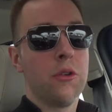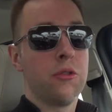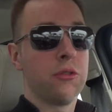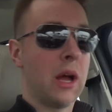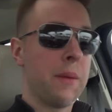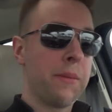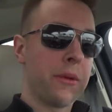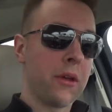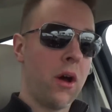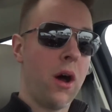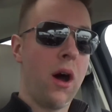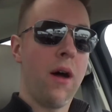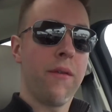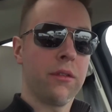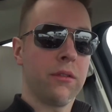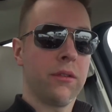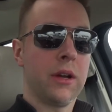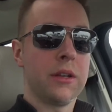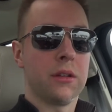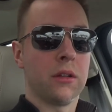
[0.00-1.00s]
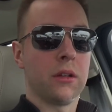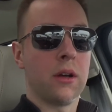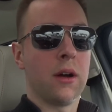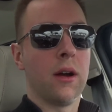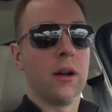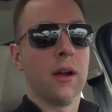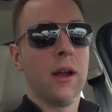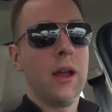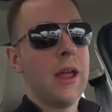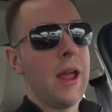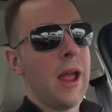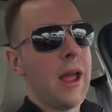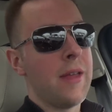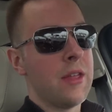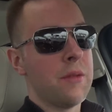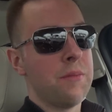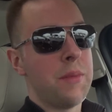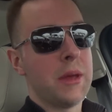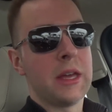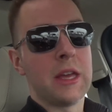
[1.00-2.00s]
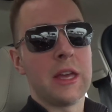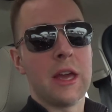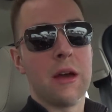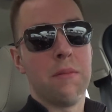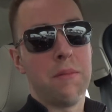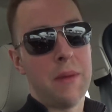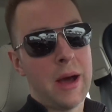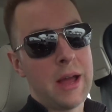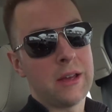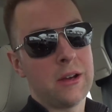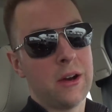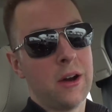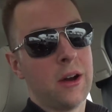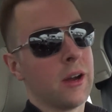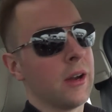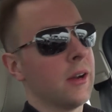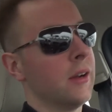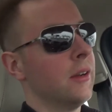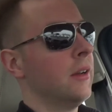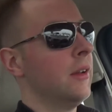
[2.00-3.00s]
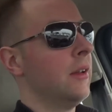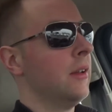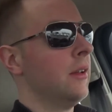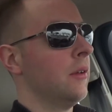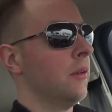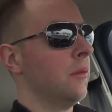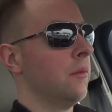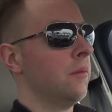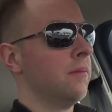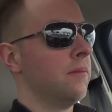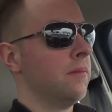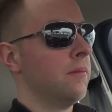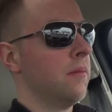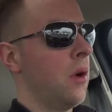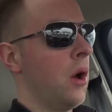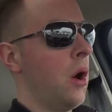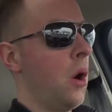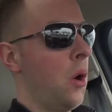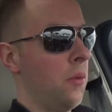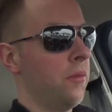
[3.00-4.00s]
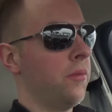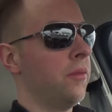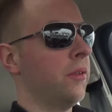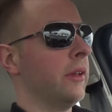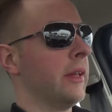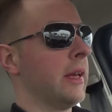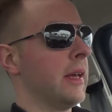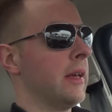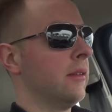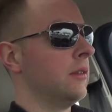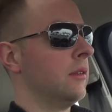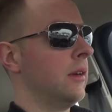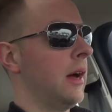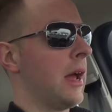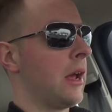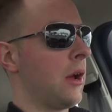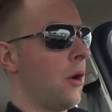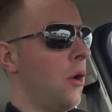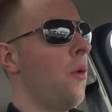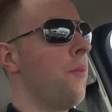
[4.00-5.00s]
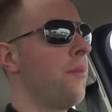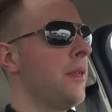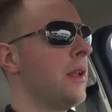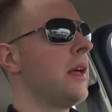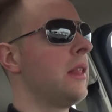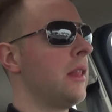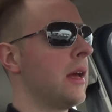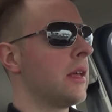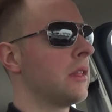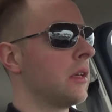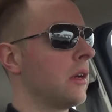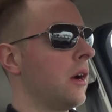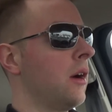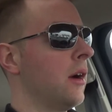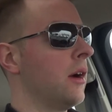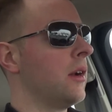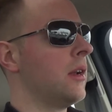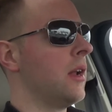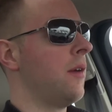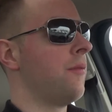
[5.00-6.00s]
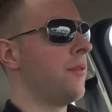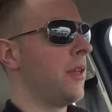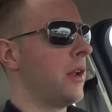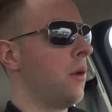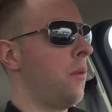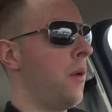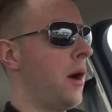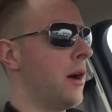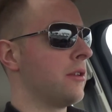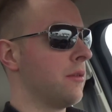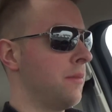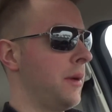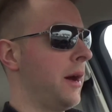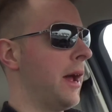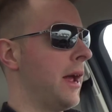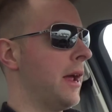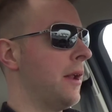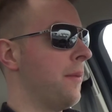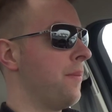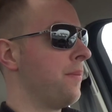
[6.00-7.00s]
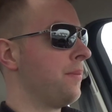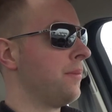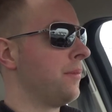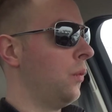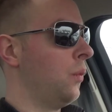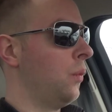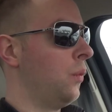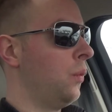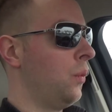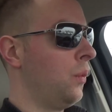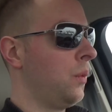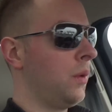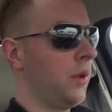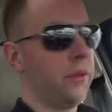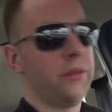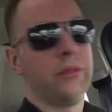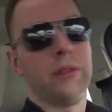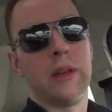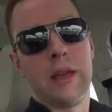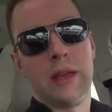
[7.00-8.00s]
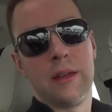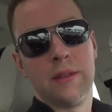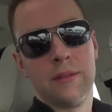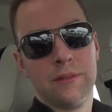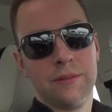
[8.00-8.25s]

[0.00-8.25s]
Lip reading: dropping off the rental car, and then picking up my car, hopefully. I hope that I like the car enough that I want to buy it. We'll see.